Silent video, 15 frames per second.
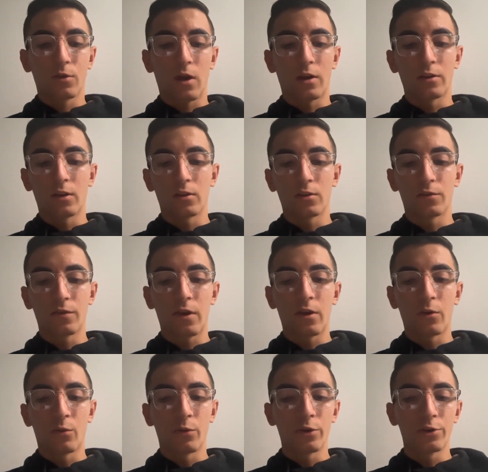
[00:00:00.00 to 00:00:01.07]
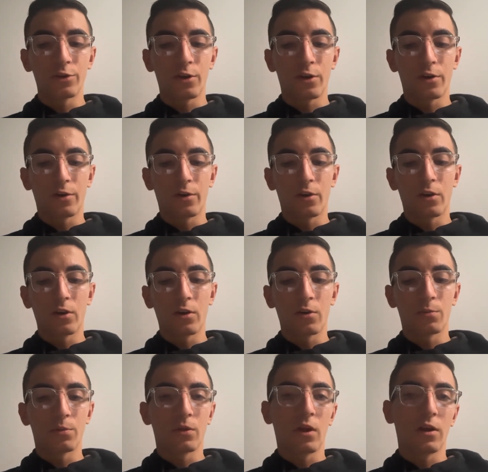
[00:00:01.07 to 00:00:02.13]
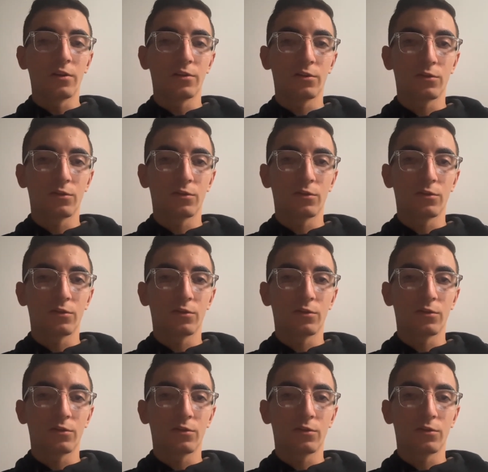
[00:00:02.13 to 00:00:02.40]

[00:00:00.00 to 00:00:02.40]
identify which area applies